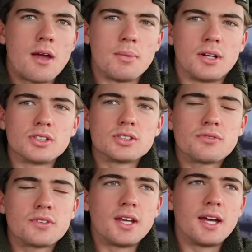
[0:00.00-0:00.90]
Because
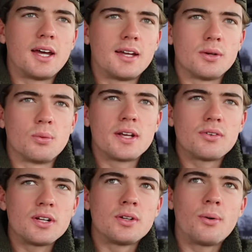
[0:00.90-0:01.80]
of the weather
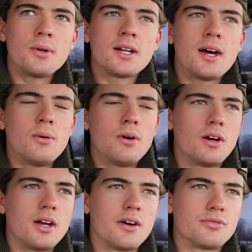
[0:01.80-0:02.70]
in Norway now,
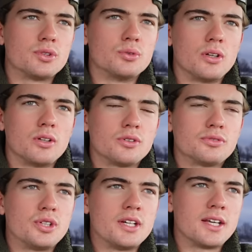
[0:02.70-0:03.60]
I have to do a lot of
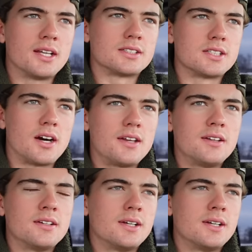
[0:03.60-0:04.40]
training inside.